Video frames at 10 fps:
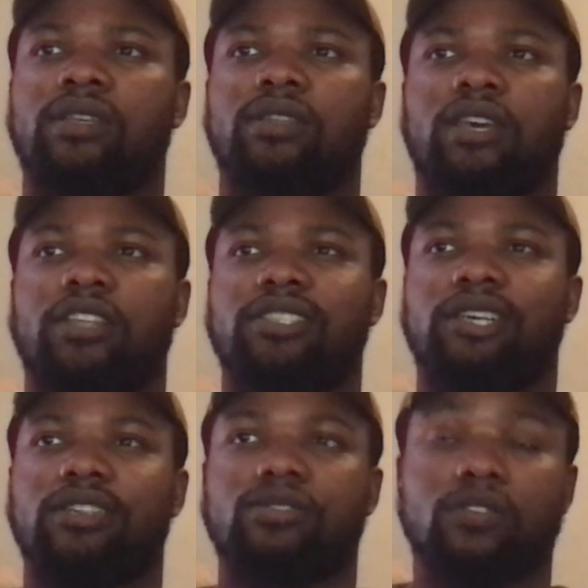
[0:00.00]

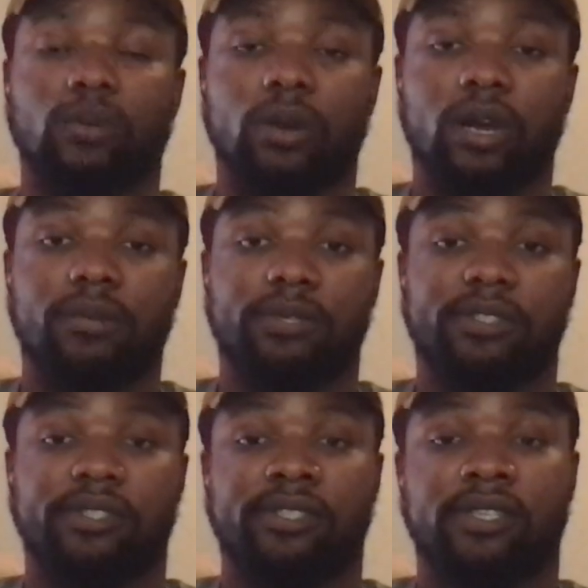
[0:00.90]
Educational
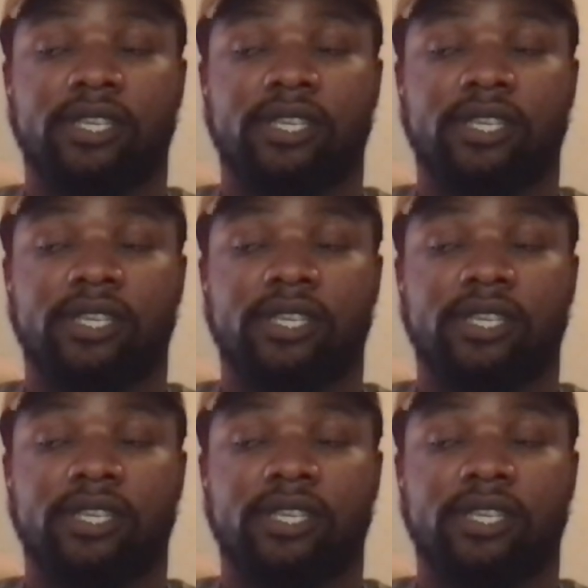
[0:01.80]
requirements,